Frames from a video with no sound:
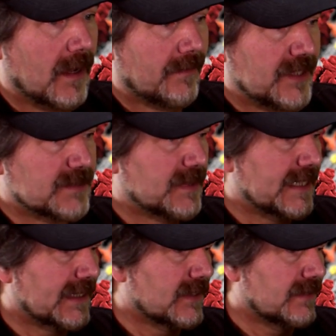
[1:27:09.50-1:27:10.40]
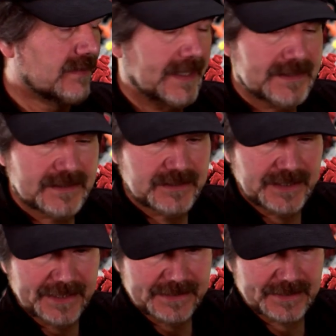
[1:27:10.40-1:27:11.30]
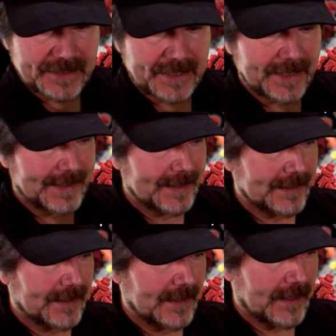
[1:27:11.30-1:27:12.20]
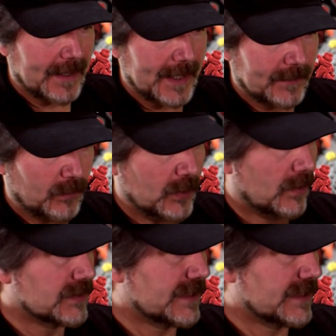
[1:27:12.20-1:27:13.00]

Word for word: these particular devices yet, and I will send